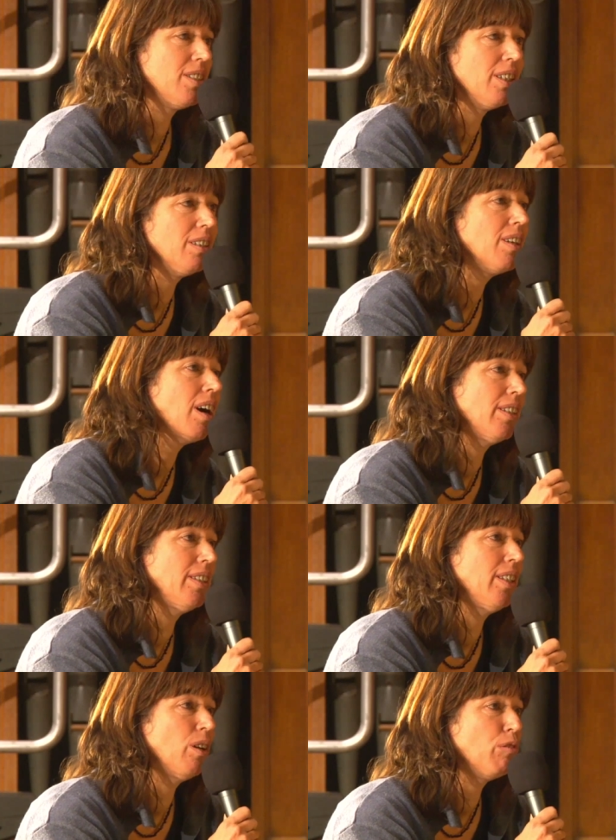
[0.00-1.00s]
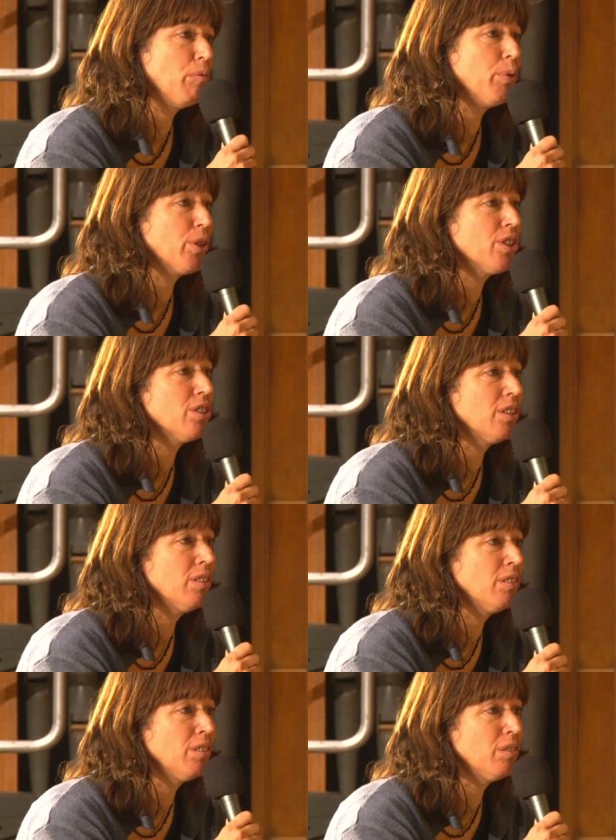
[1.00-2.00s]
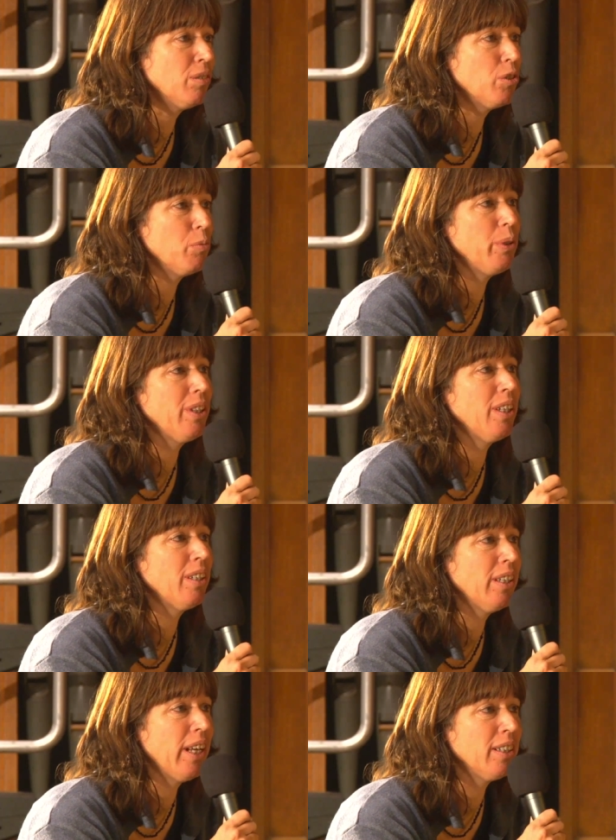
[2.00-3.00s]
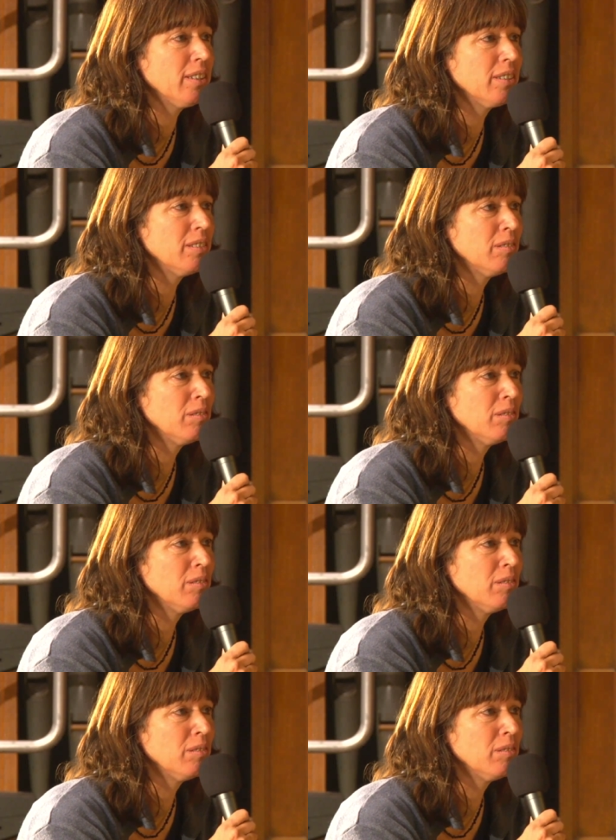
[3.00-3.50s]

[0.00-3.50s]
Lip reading: still the idea of a person speaking that.